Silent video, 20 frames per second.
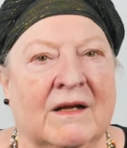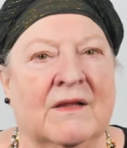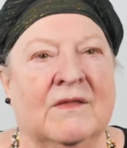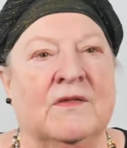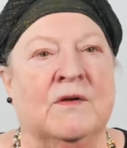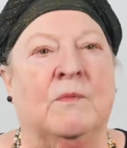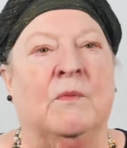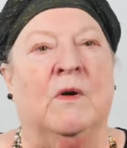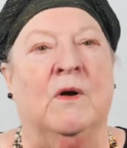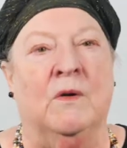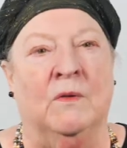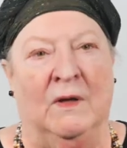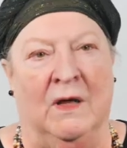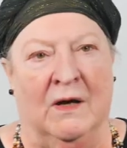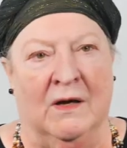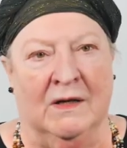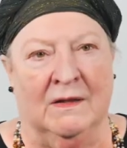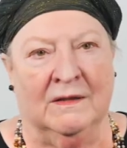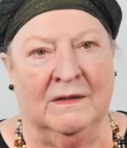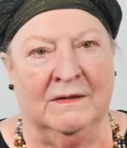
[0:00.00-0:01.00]
The
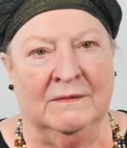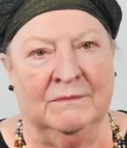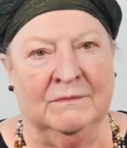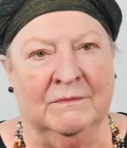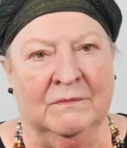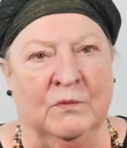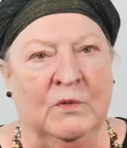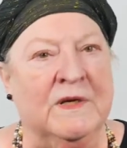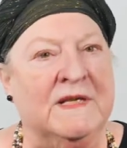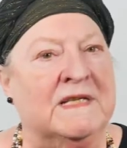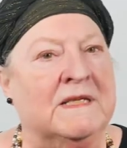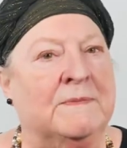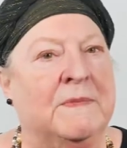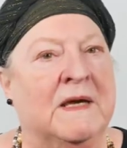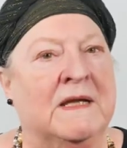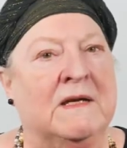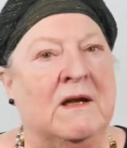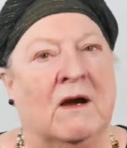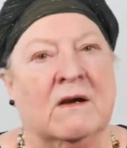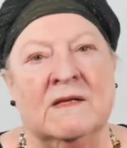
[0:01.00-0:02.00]
prologue. We
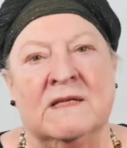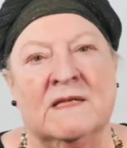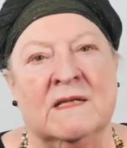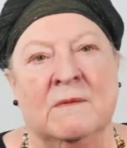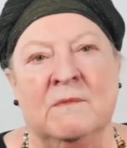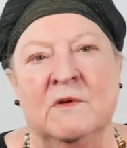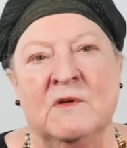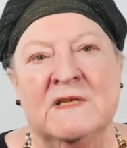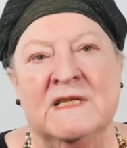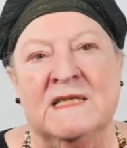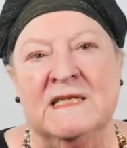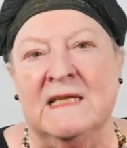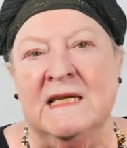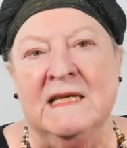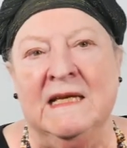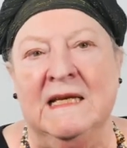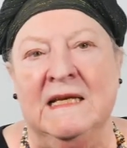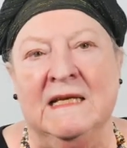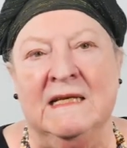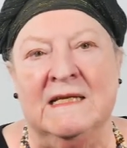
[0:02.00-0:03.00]
spent our summers
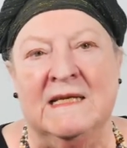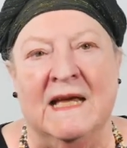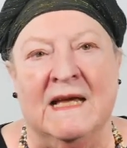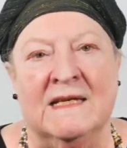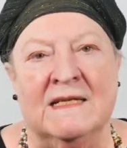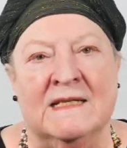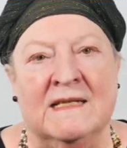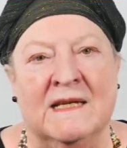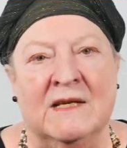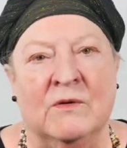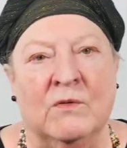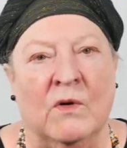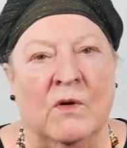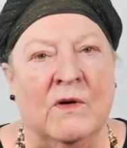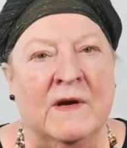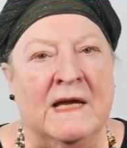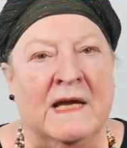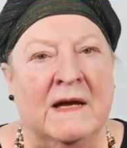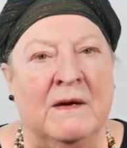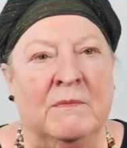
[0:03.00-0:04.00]
singing, dancing,
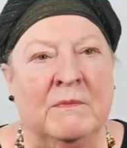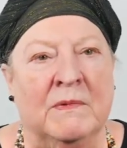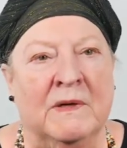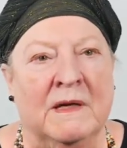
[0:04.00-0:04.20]
growing up,